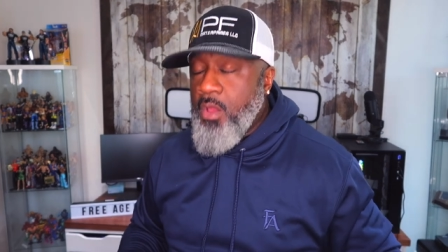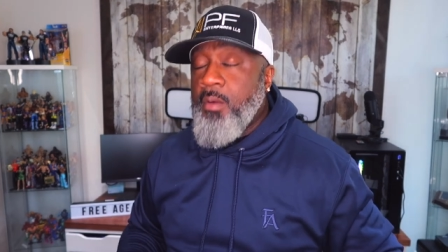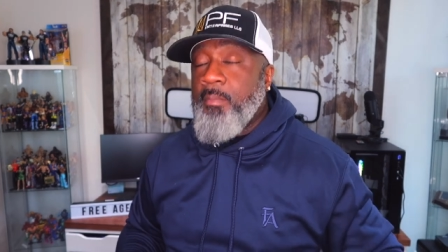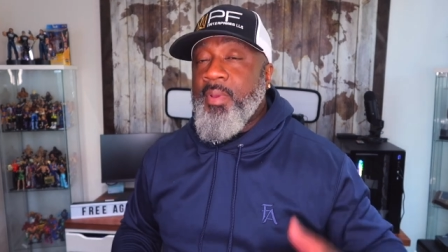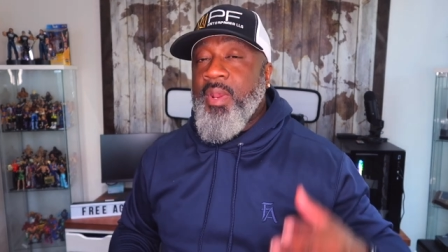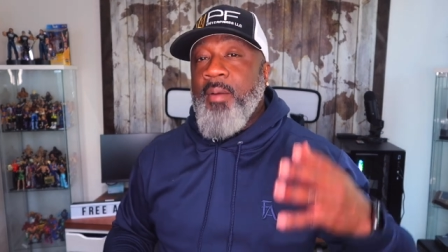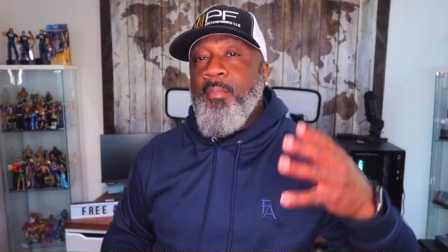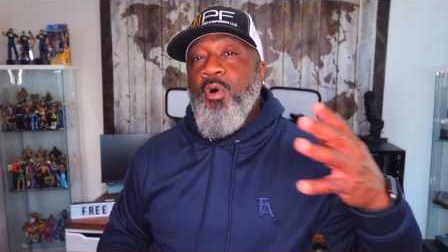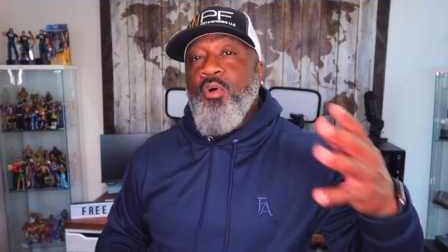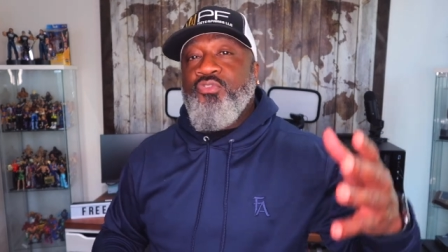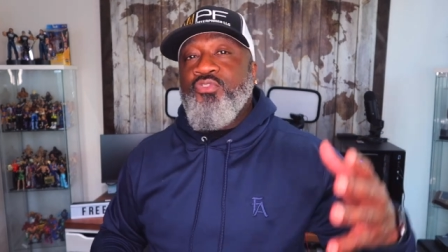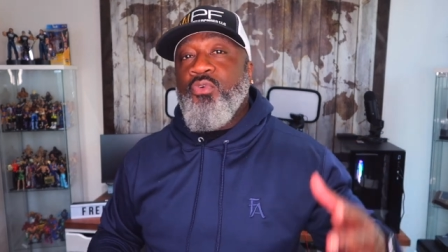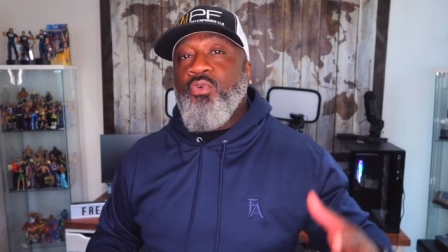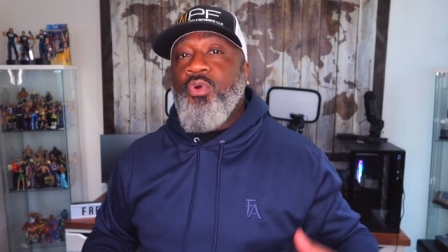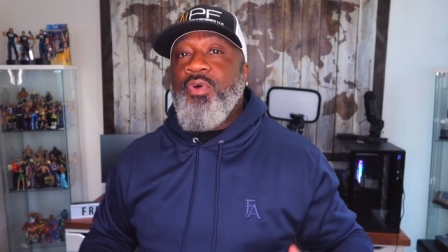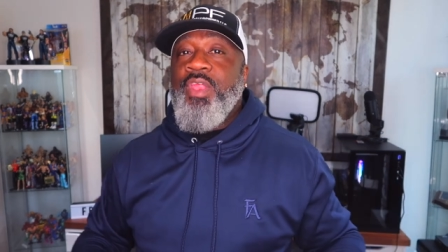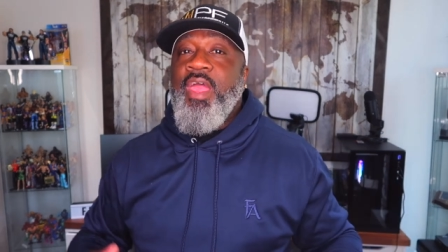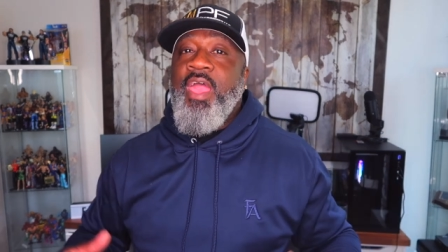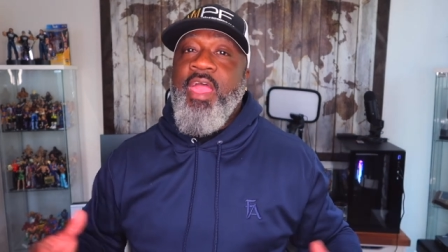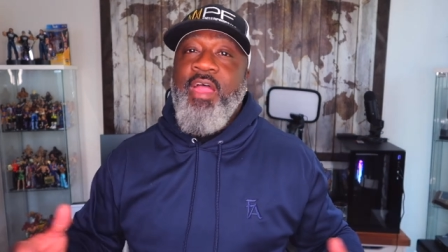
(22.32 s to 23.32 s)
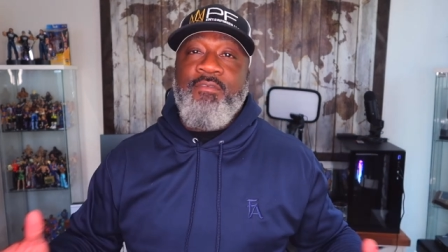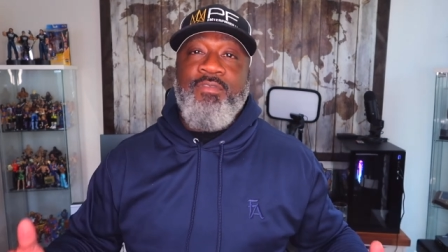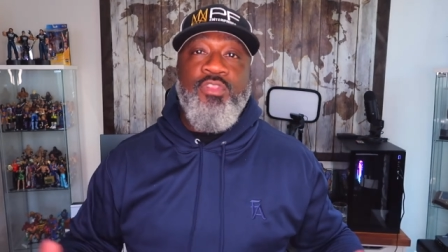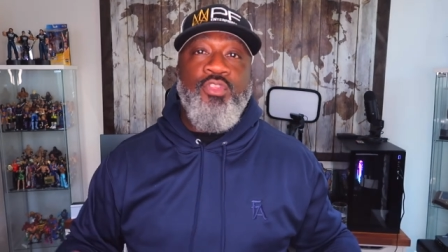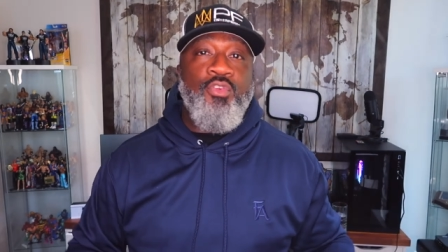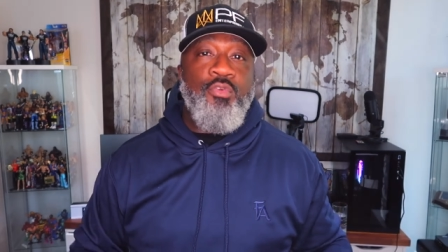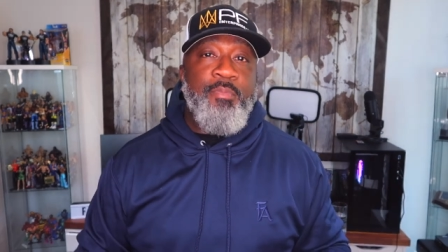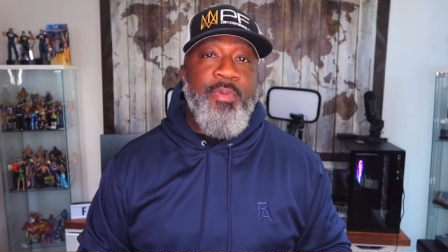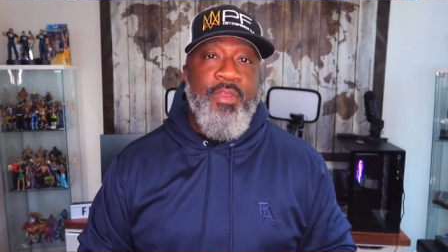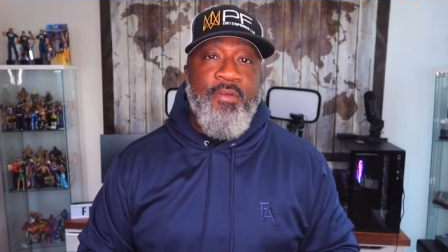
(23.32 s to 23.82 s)
but I'm also gonna have a
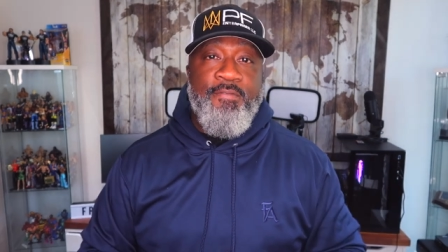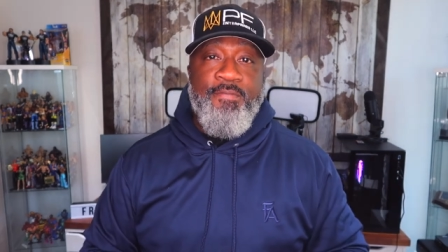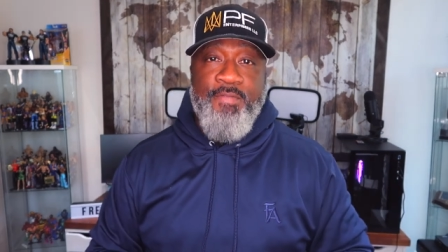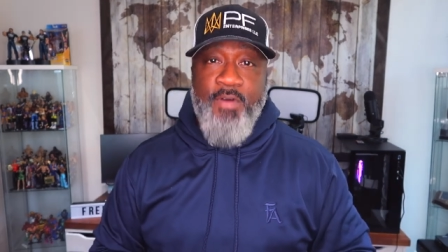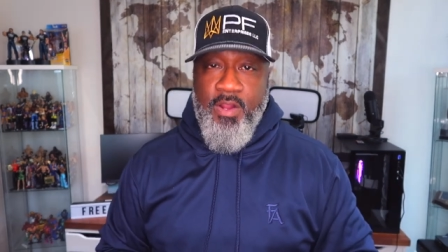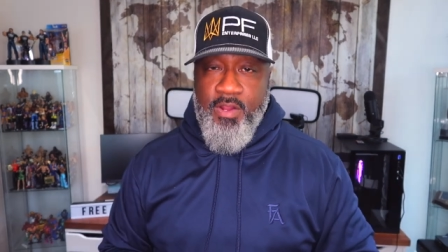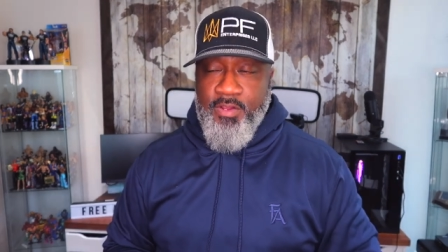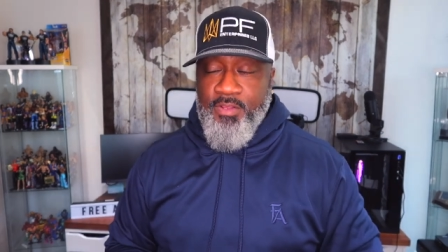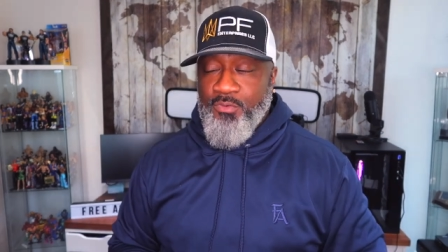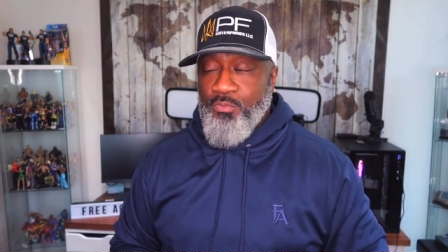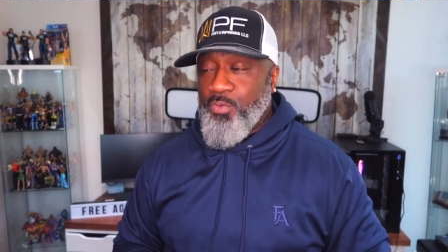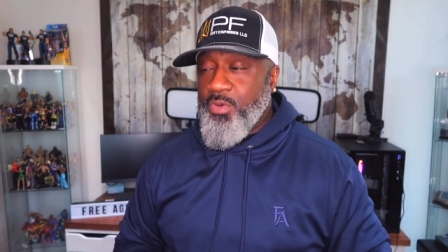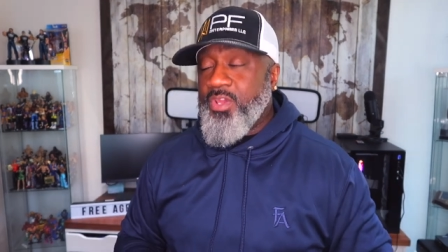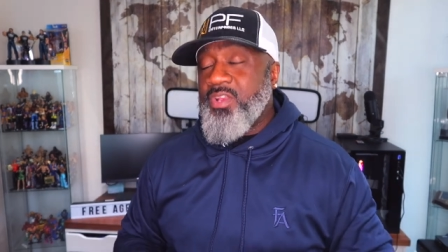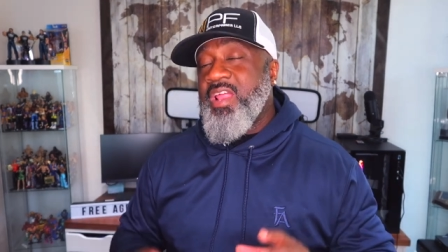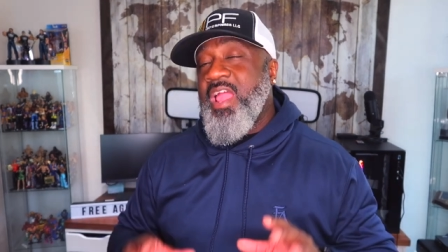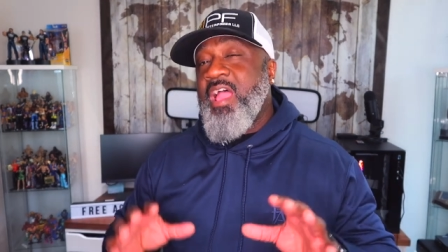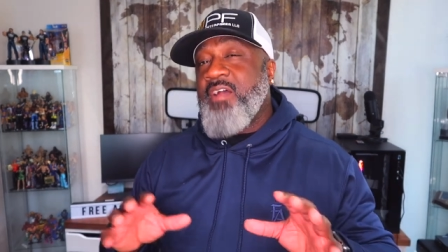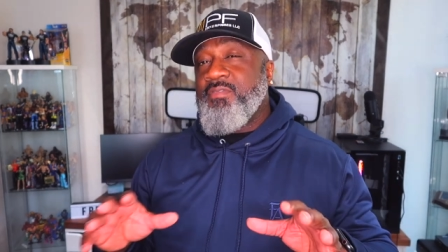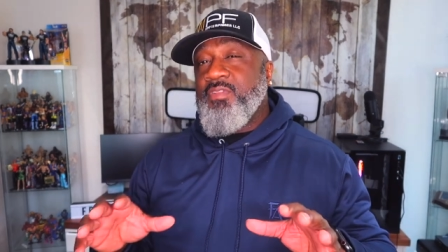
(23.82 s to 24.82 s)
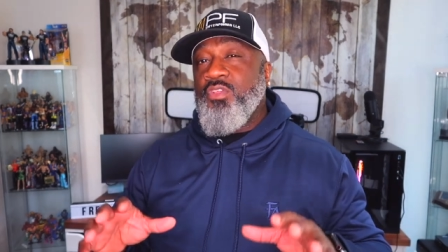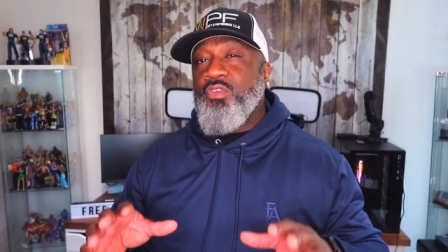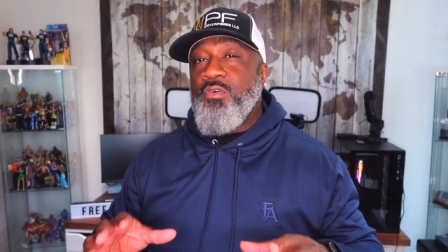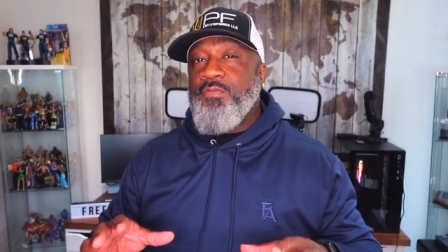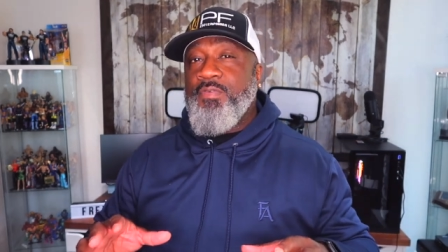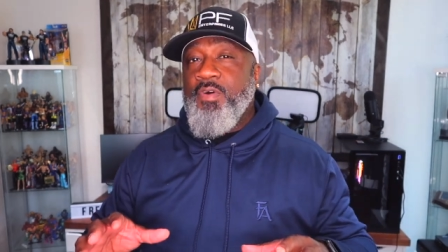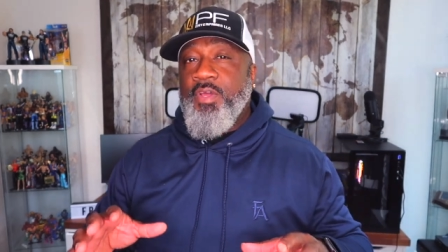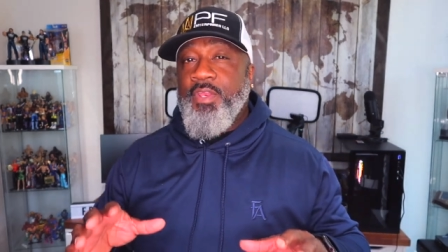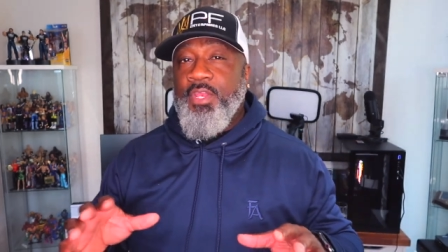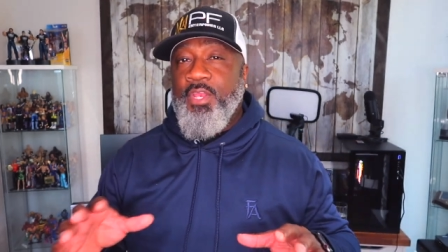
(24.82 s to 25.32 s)
little bit of fun. We're gonna have a little
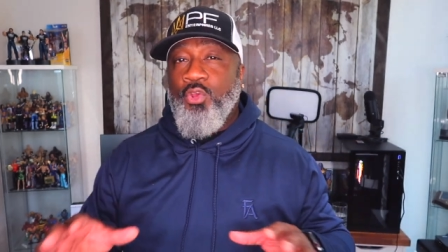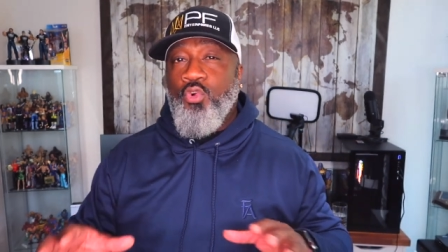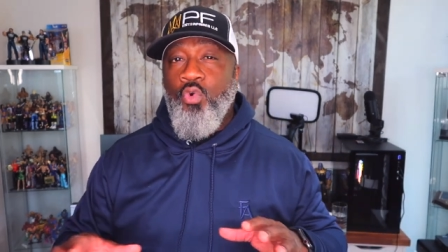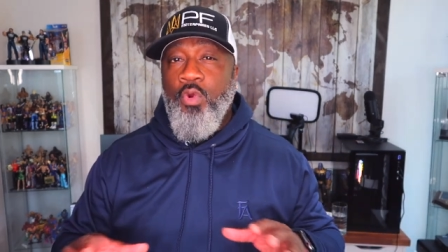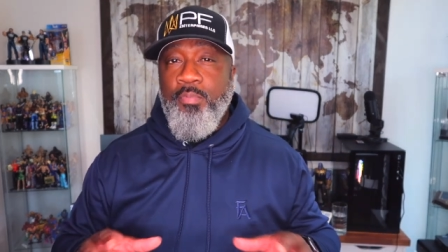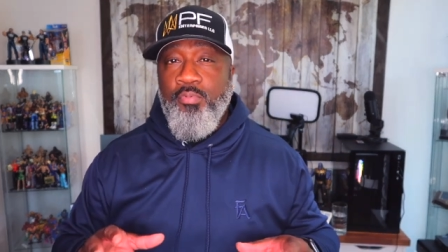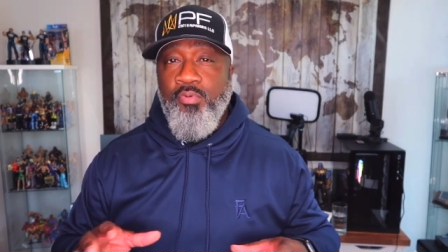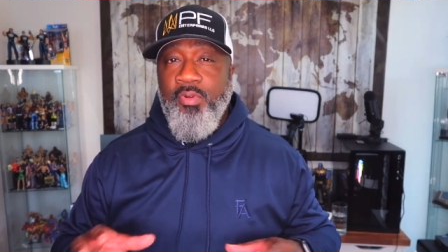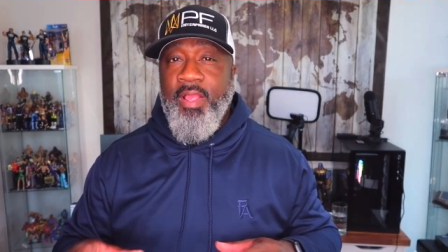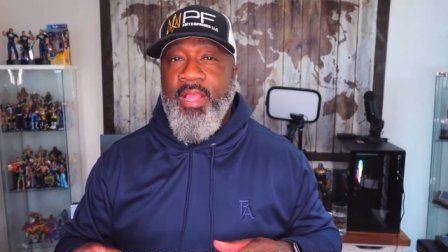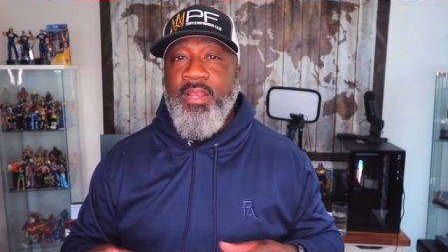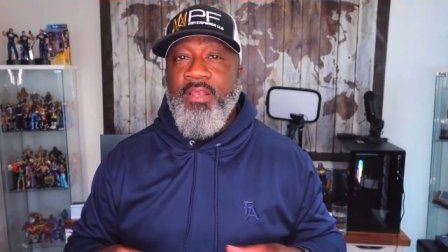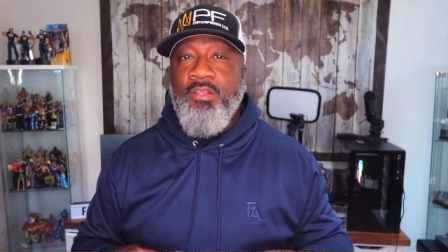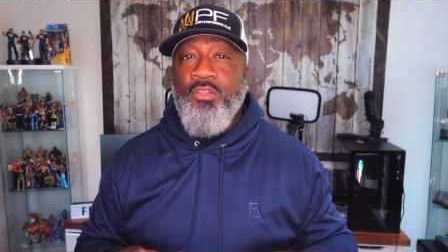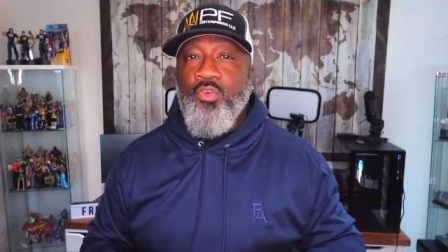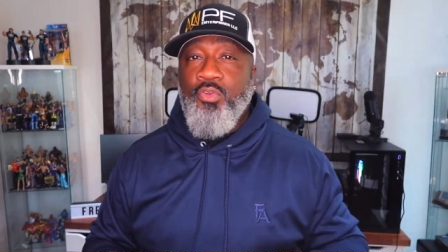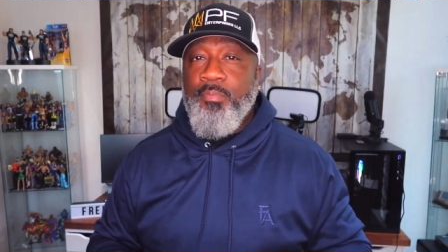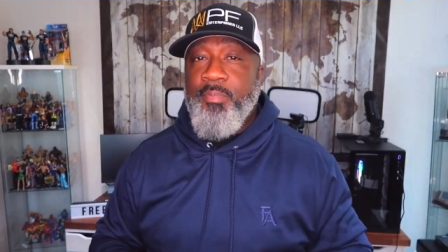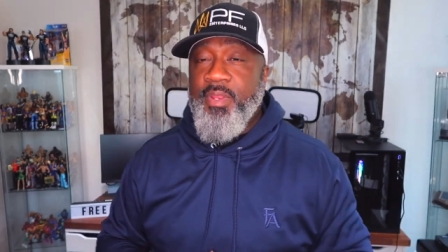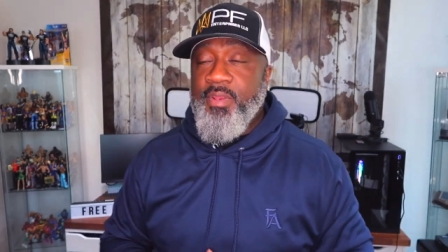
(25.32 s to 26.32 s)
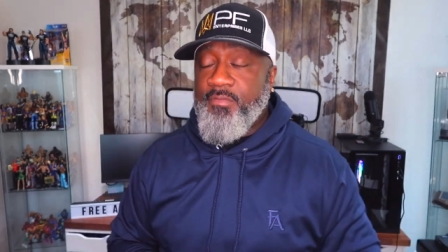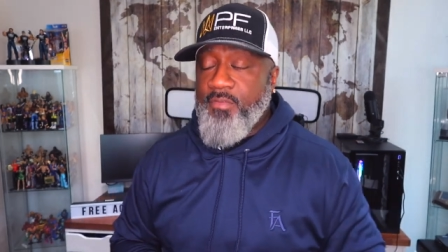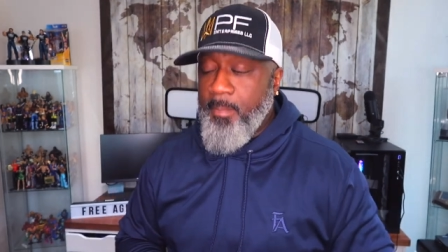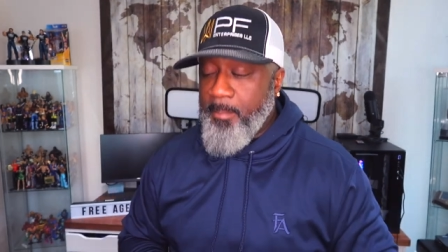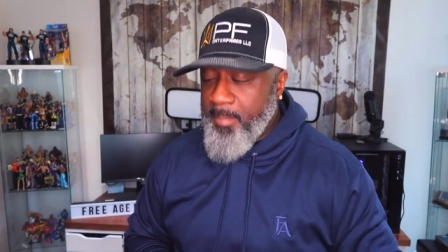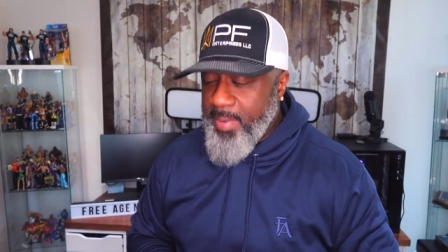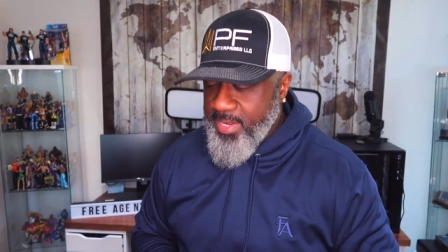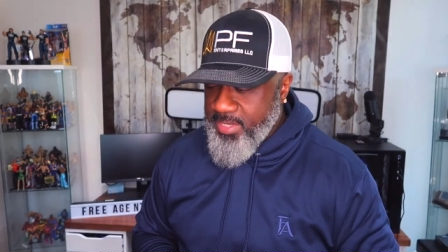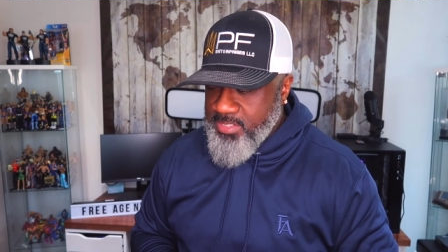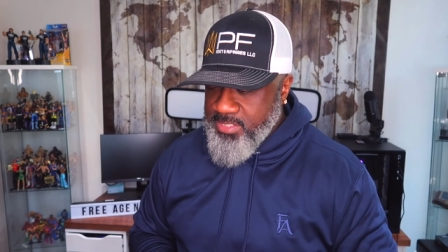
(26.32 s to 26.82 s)
fun and incorporate a little bit of a
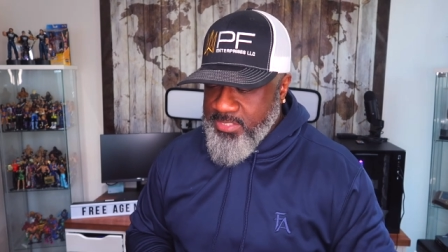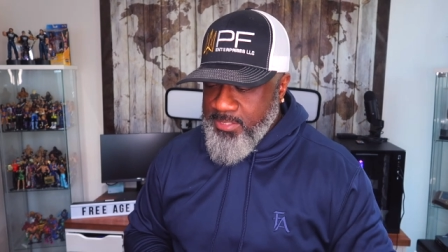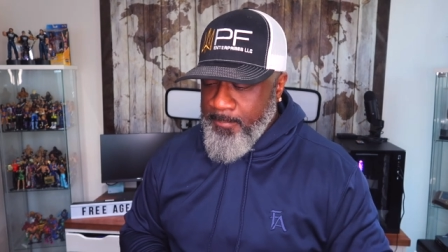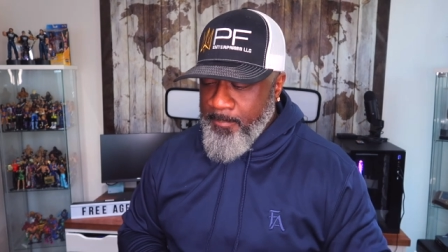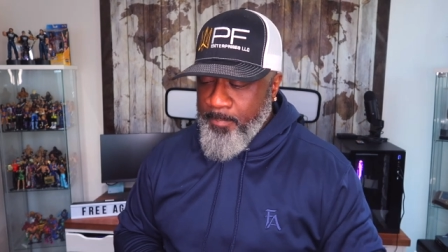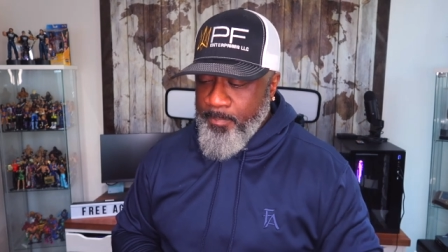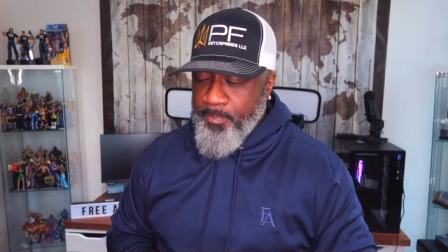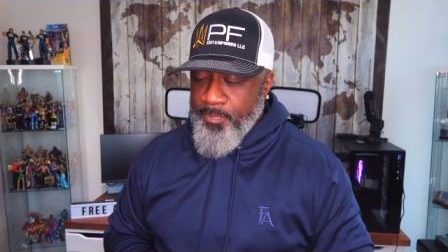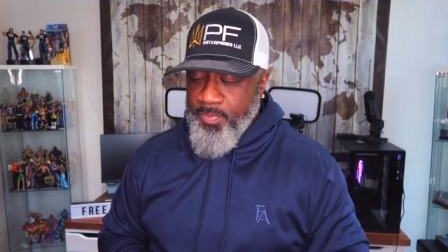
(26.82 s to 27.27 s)
mix.